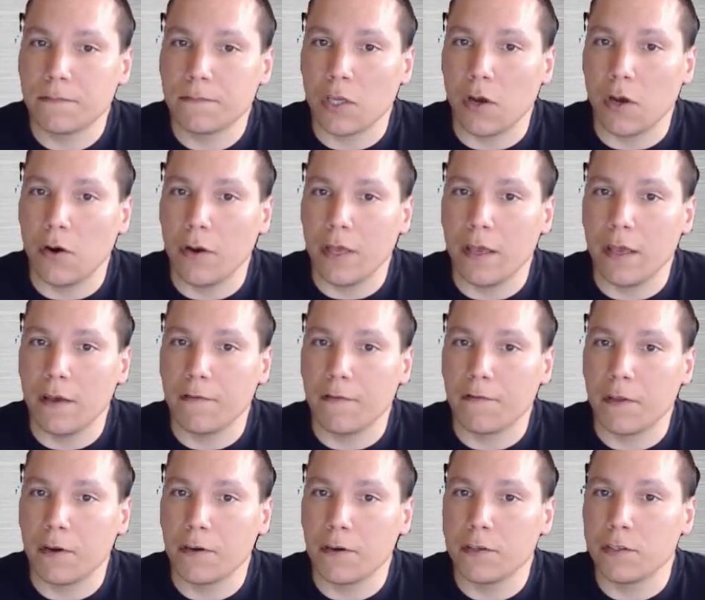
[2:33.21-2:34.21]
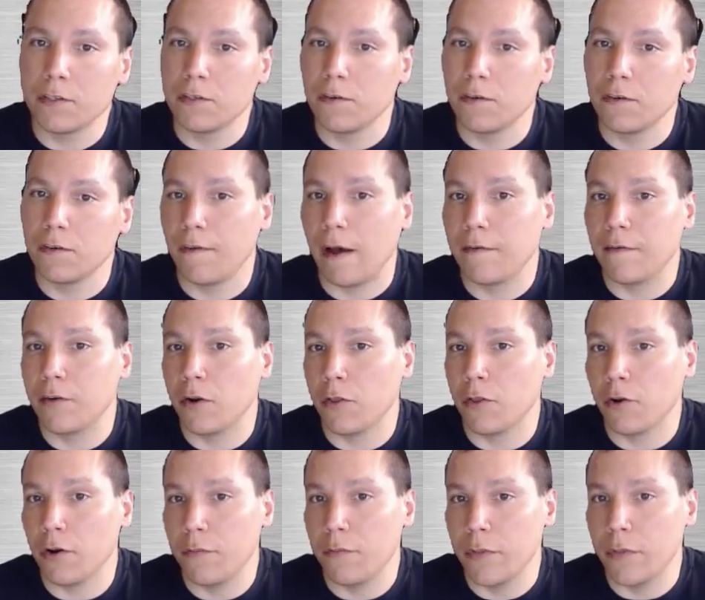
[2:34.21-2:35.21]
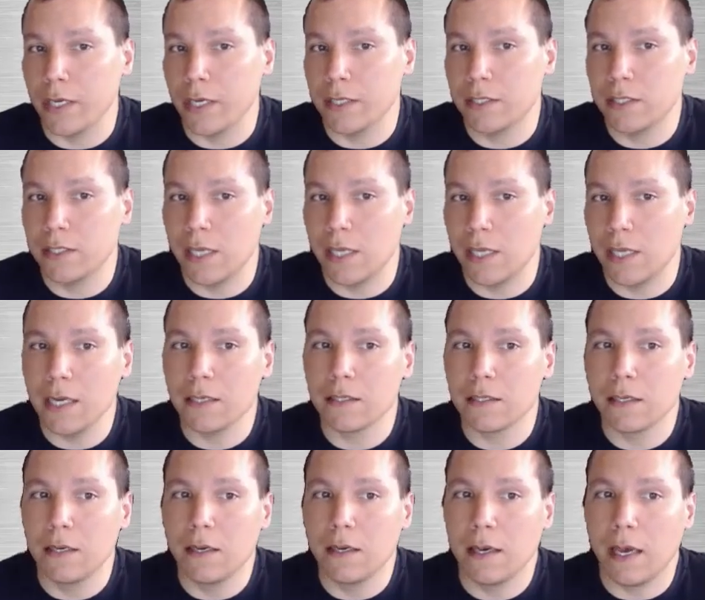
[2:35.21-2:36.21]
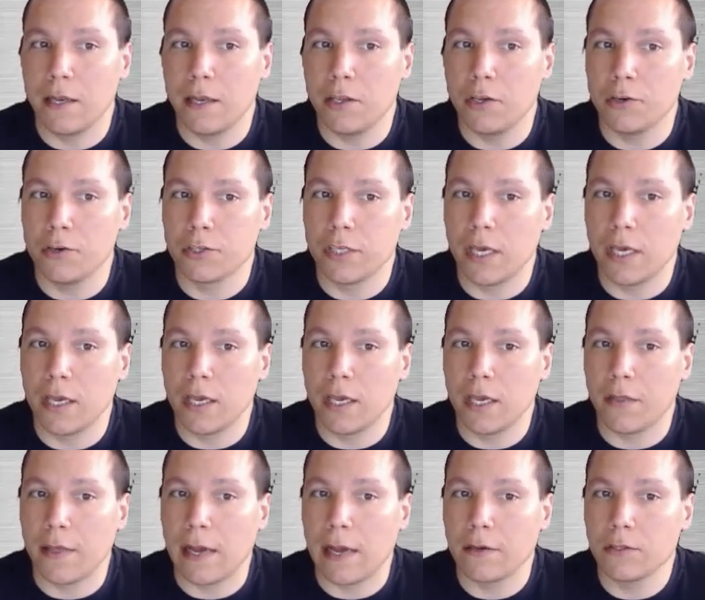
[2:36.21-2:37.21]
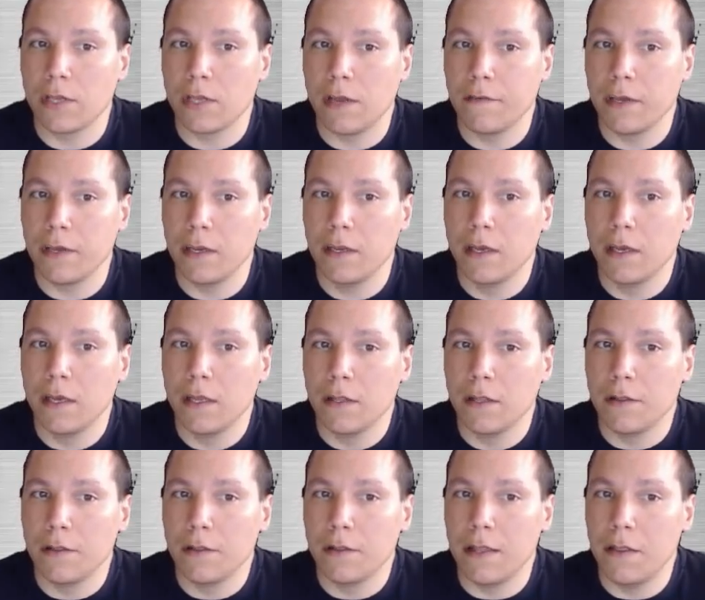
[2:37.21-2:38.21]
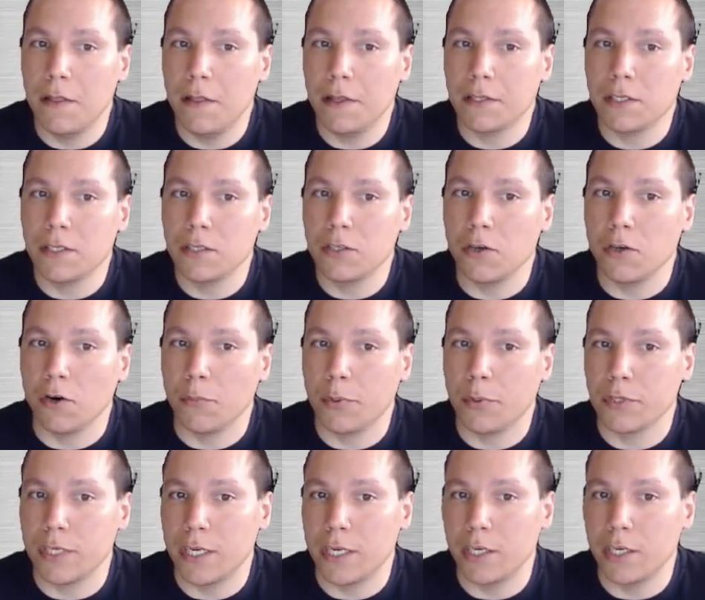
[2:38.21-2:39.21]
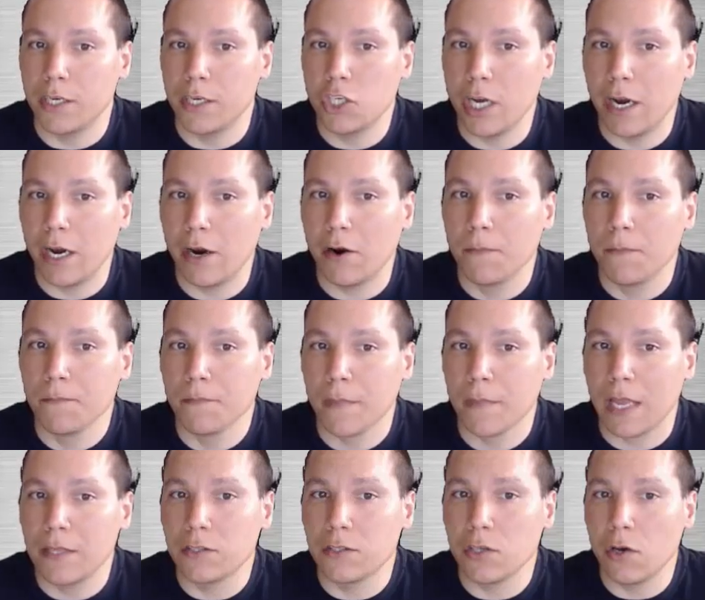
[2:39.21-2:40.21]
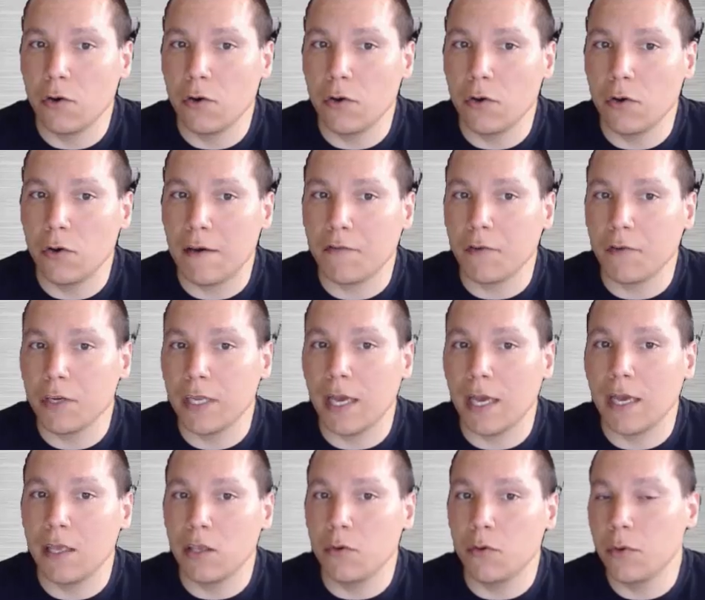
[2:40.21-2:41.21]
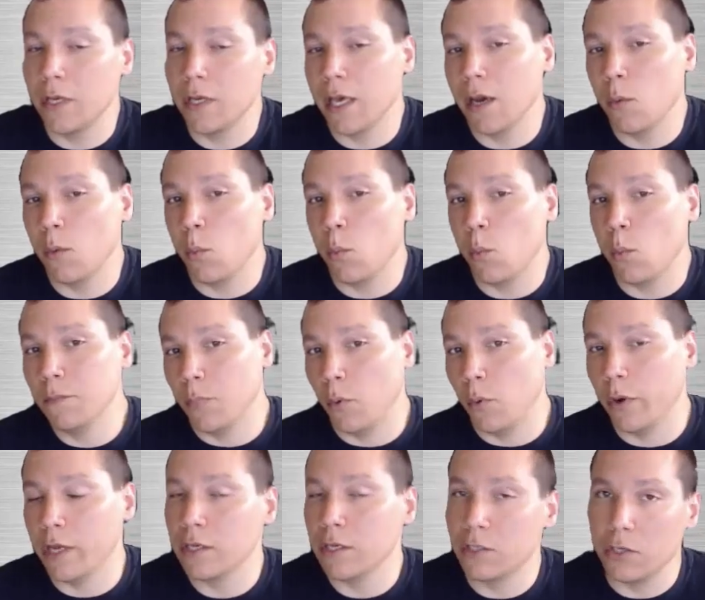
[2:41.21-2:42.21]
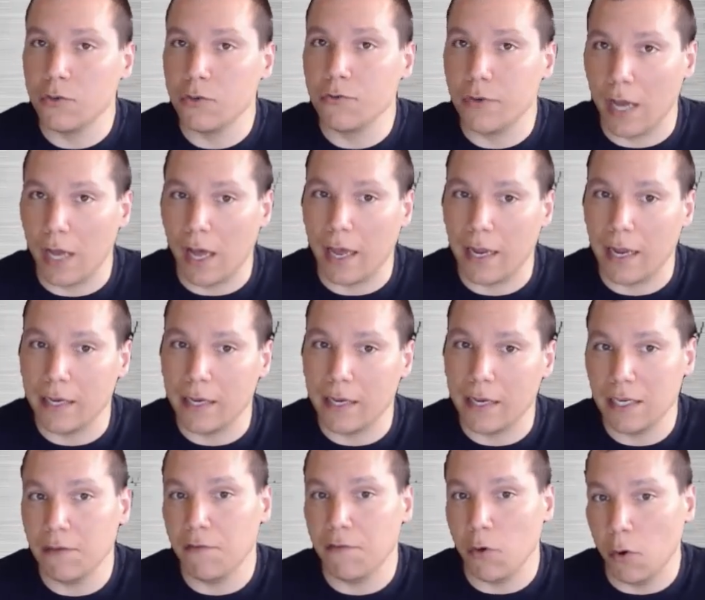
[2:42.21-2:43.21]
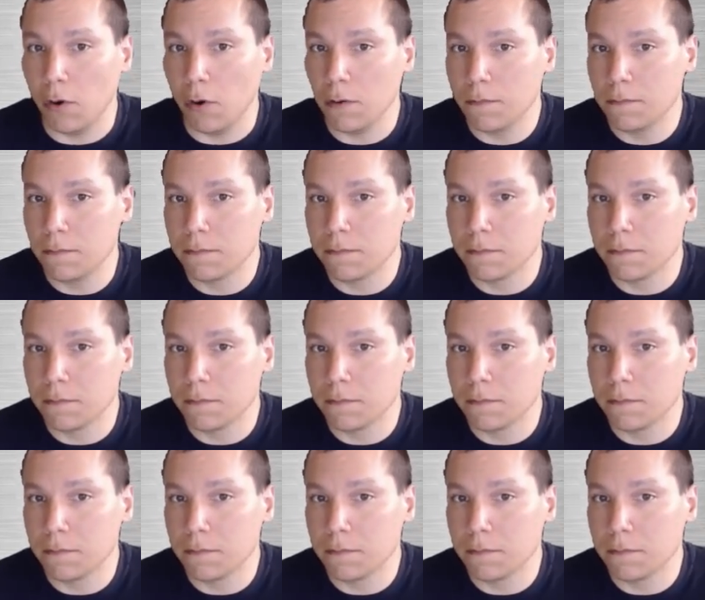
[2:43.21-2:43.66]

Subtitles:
So if there's 530 million staked and you're staking 1,000 of it, then this is your percentage share. And so every day you would get 1.29 TFuel.